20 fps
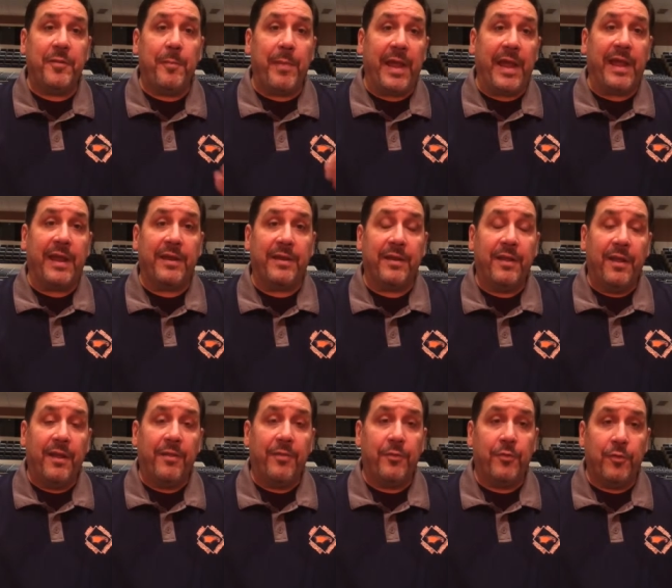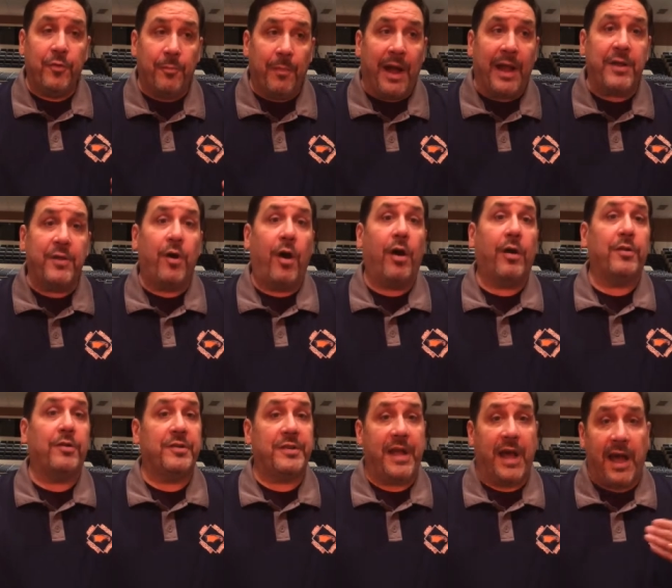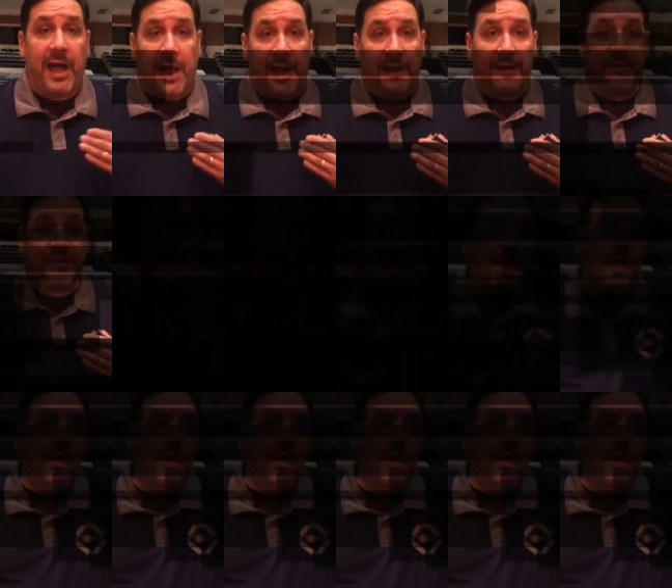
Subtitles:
the band through my daughter's eyes.